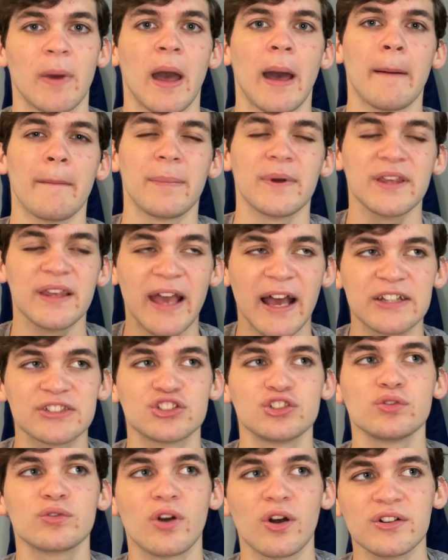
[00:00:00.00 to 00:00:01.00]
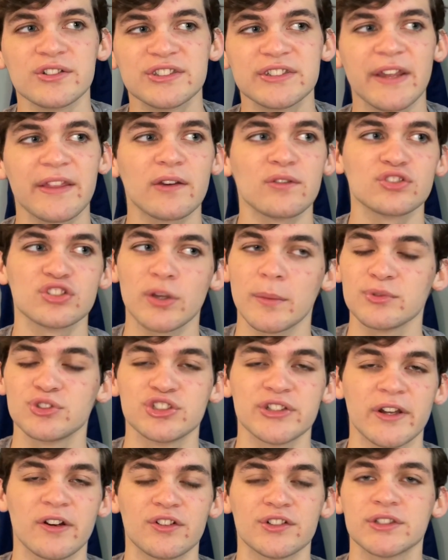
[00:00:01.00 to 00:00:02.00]
But yes, you could say there were some
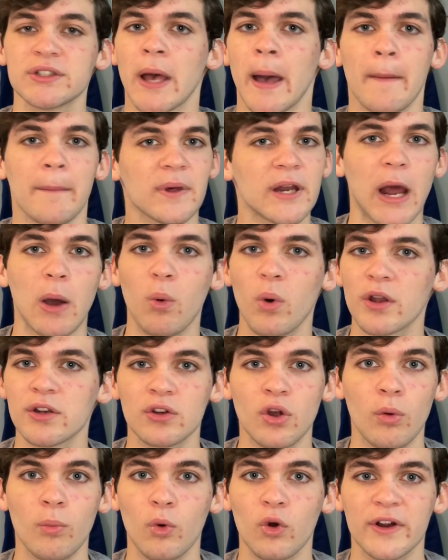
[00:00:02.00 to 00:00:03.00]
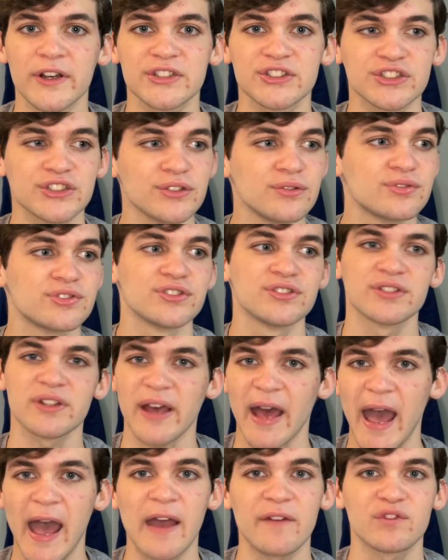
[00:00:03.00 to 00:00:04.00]
jitters, but I want no more excuses
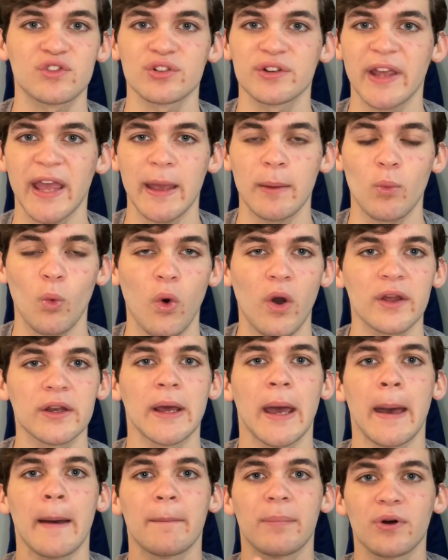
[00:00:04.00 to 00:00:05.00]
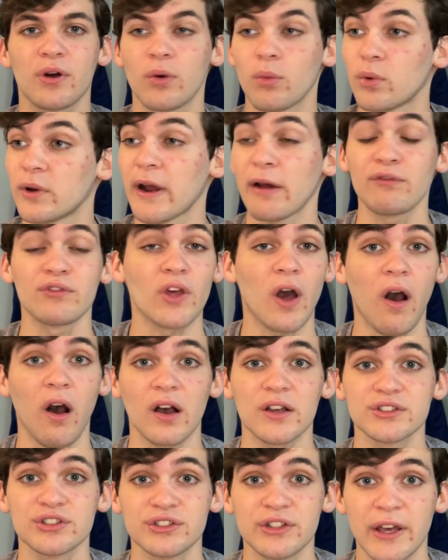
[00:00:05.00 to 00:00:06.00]
after game one. But whatever the
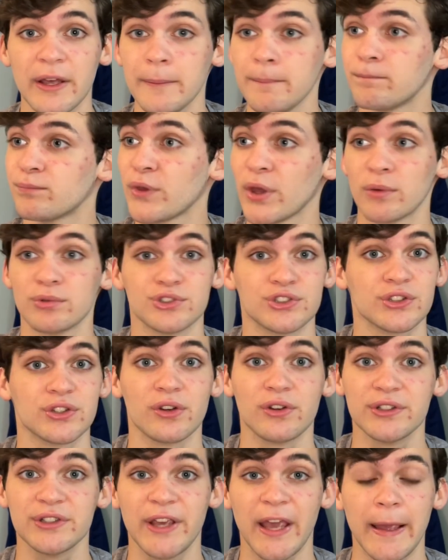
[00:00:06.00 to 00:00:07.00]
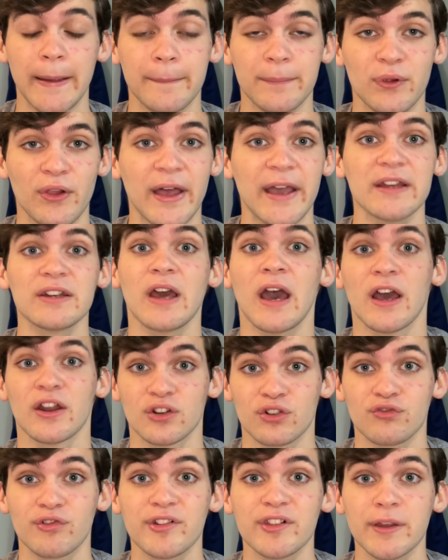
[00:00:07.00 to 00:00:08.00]
Hawks did, it was a good game plan to
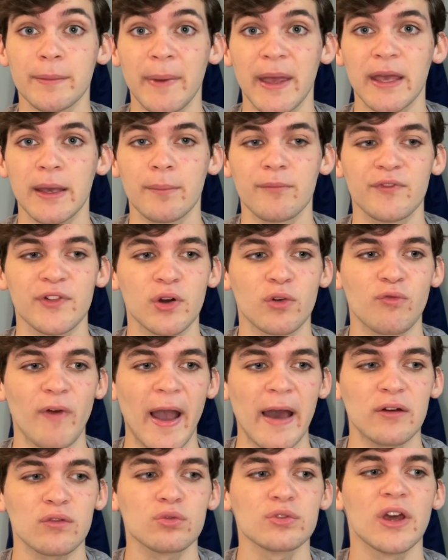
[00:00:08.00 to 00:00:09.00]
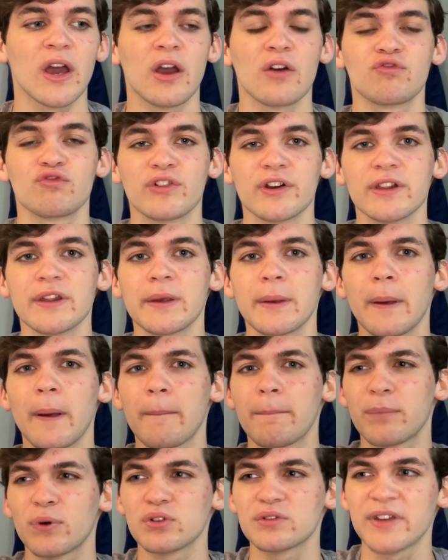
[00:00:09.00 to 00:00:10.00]
really make him feel rattled, really
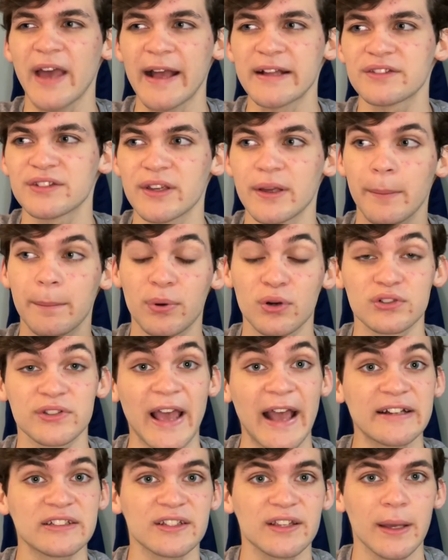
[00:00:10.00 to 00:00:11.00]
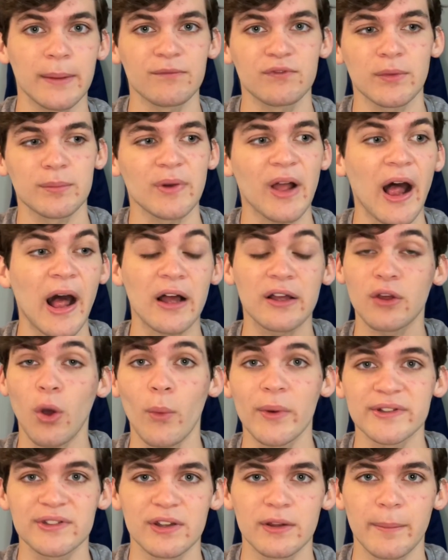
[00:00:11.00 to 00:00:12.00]
protecting him from not going
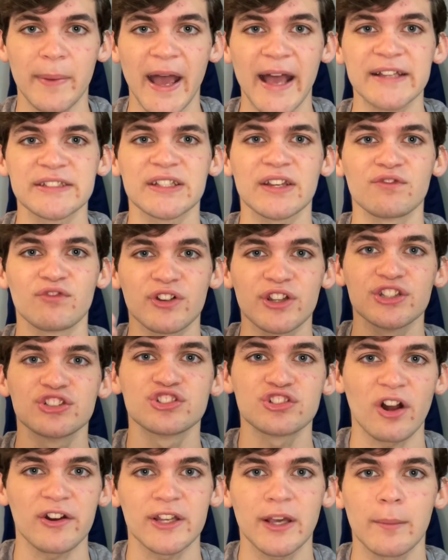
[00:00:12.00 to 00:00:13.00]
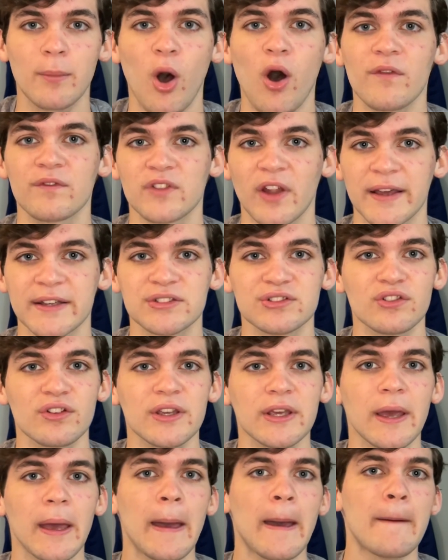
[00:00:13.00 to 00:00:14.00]
to the basket, really shutting him off
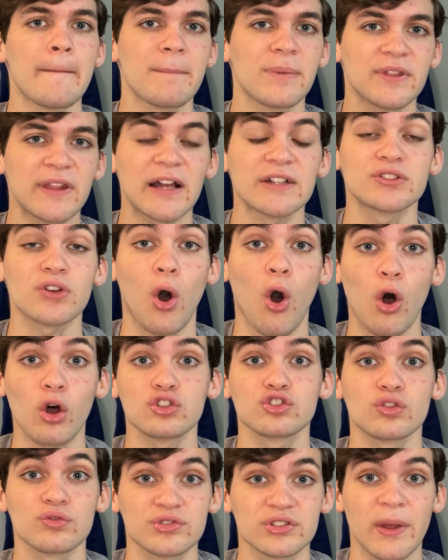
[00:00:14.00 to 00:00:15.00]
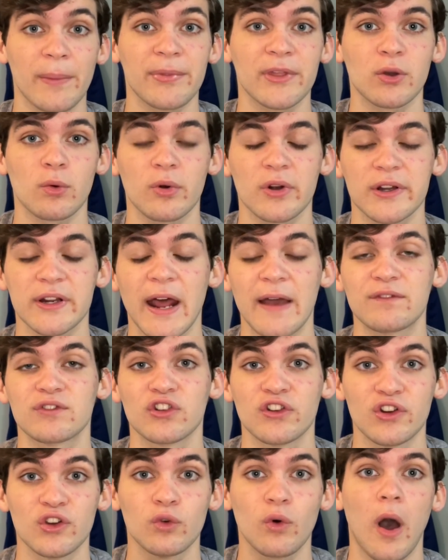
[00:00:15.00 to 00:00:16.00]
nicely. But that's also something we're going to have to
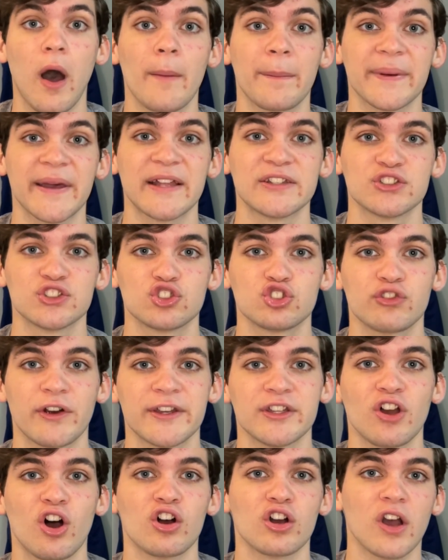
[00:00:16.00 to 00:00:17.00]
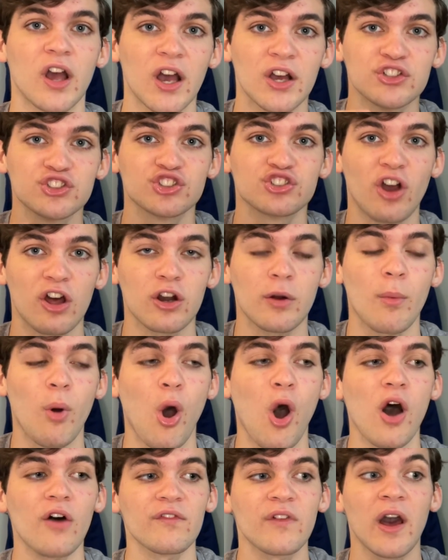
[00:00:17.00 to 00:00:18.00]
do up against a Trae Young. Shut him
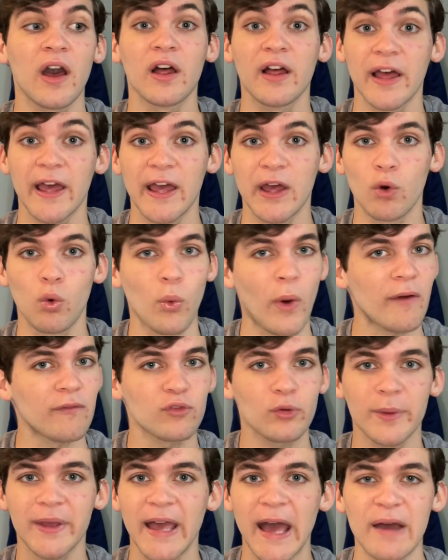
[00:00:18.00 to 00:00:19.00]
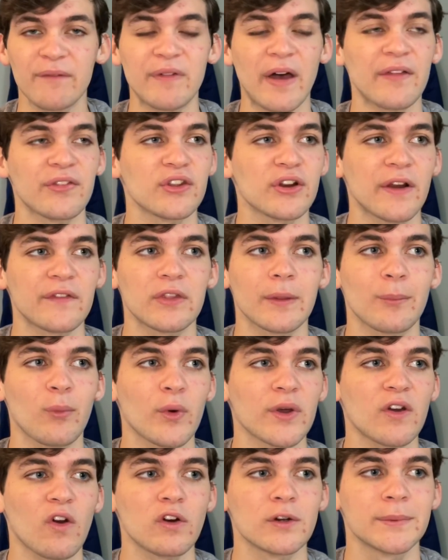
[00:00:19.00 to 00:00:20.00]
off, whoever we have out there at the point
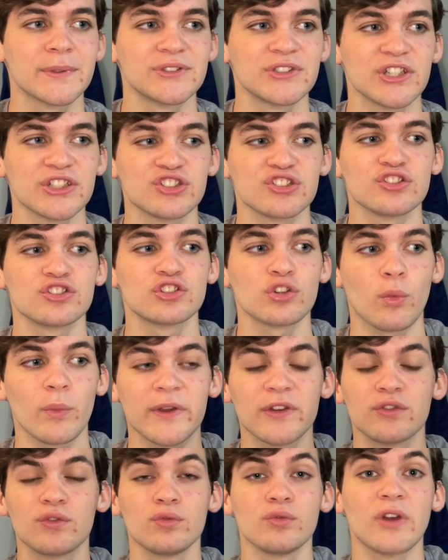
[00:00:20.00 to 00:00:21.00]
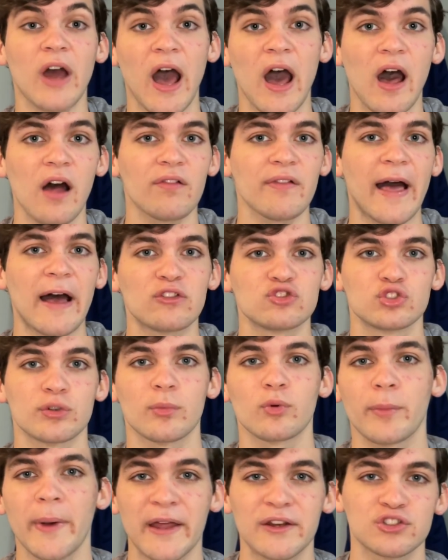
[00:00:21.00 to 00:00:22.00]
guard position, so we do not allow dribble
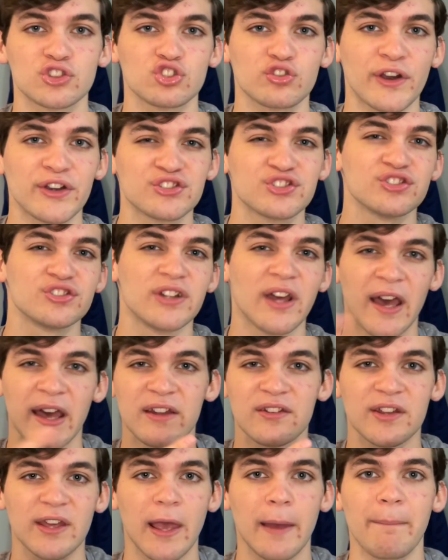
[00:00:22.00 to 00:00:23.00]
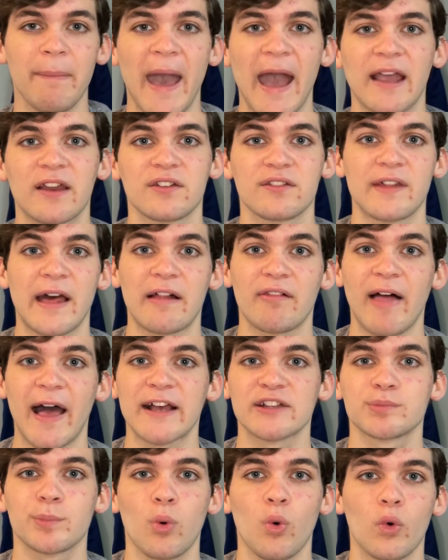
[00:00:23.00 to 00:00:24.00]
penetration to get back into that
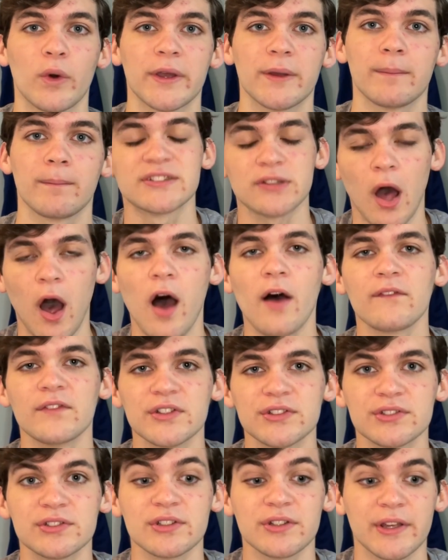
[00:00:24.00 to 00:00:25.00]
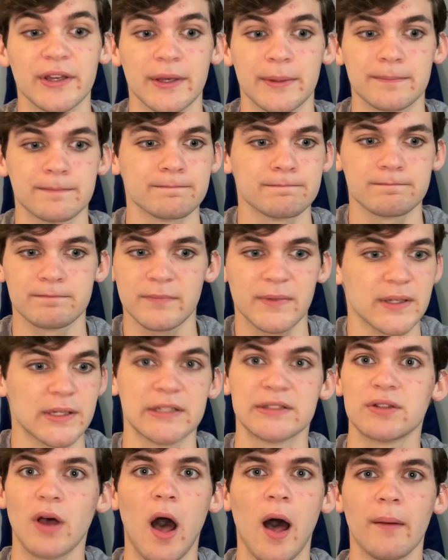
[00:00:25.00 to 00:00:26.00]
last point. Obviously, it's
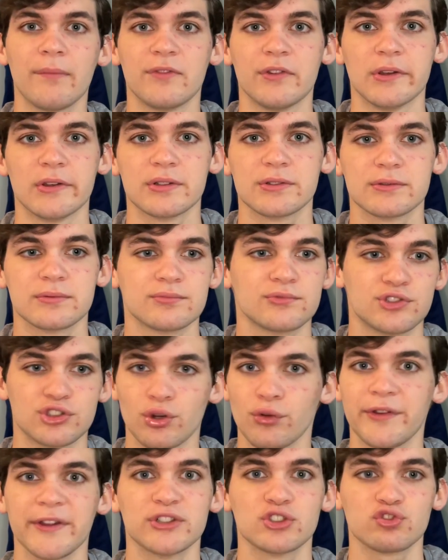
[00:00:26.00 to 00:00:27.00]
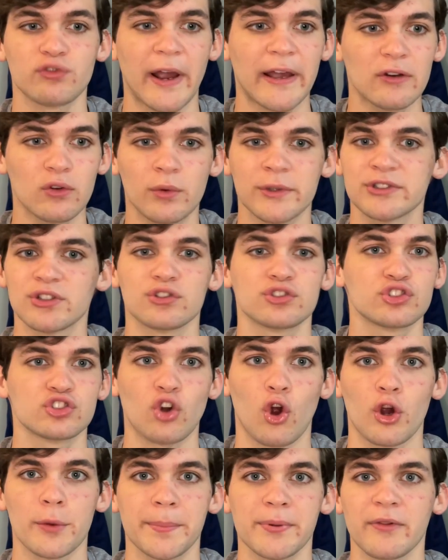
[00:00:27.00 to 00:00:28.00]
obvious. Julius Randle is our
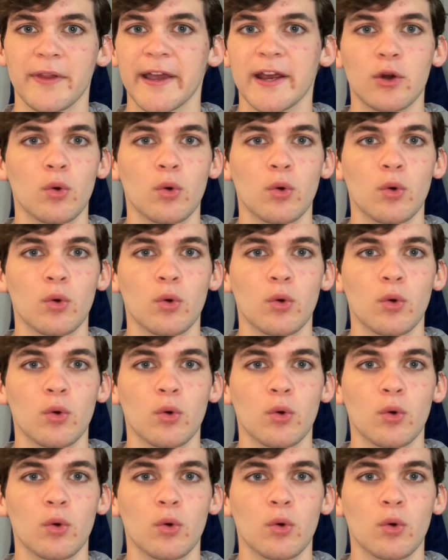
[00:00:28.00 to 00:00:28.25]
star player.